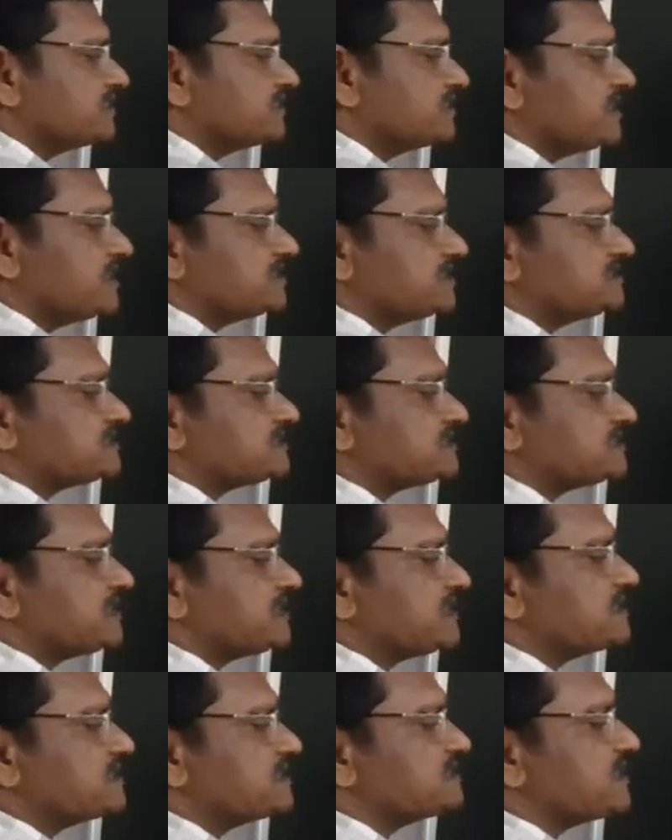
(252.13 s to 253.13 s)
Then
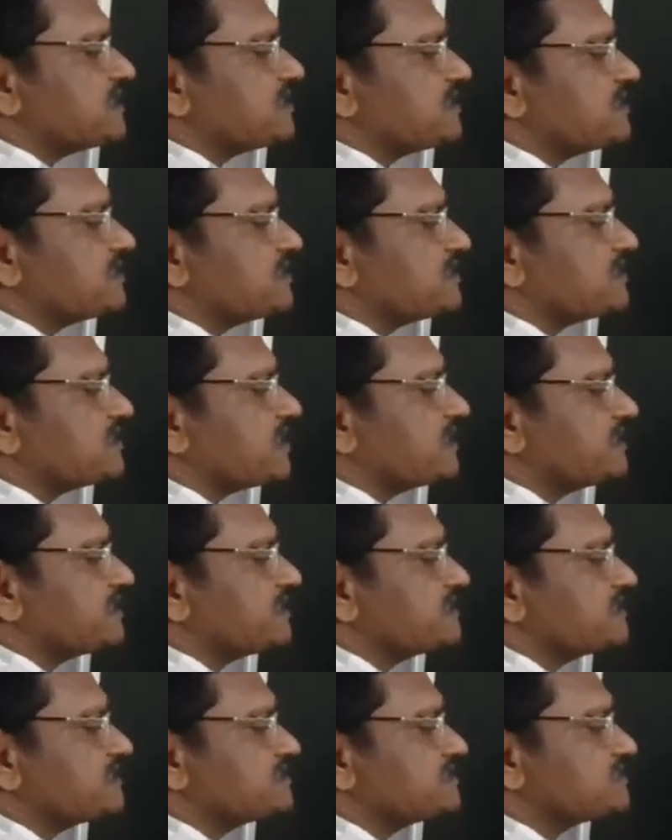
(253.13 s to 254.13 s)
second cell
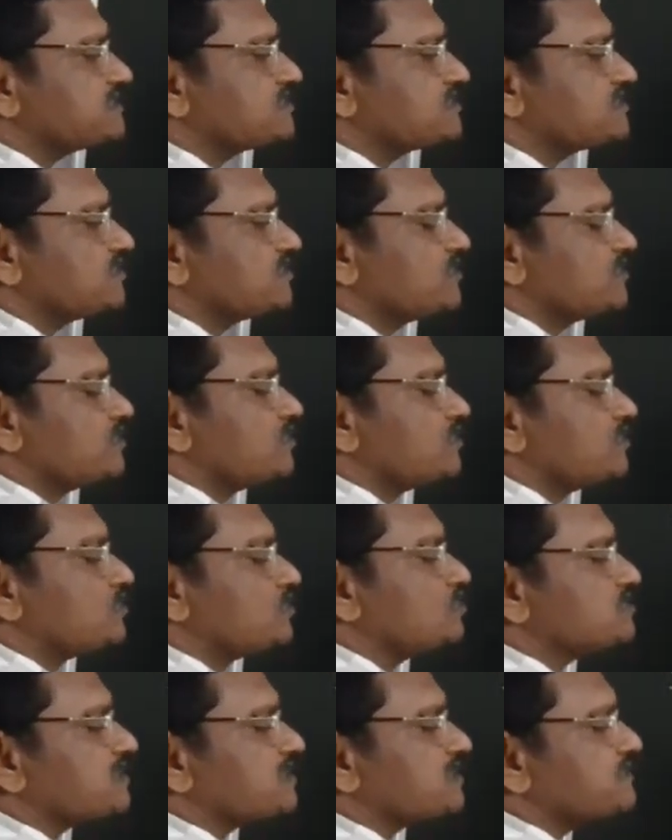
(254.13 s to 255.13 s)
contains
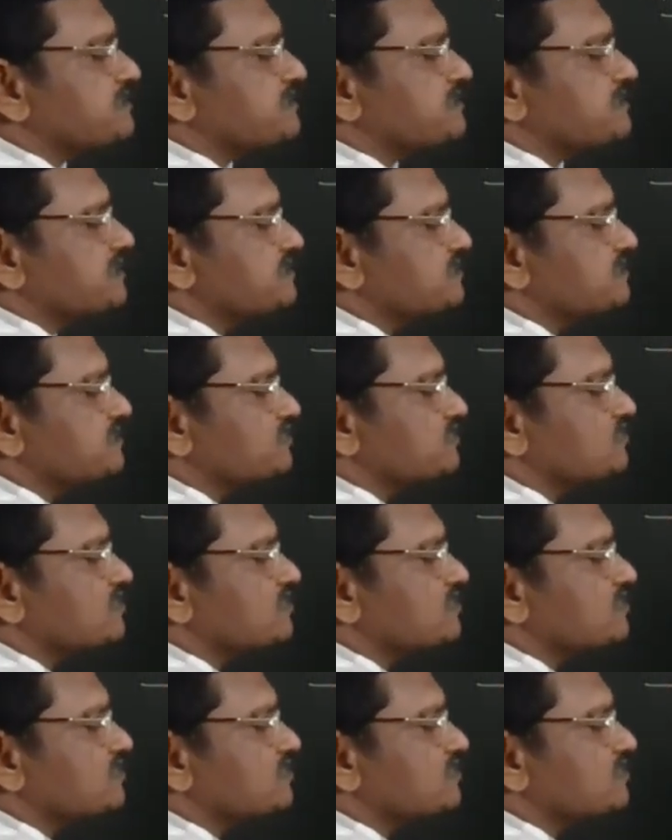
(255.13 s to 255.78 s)
two subcells.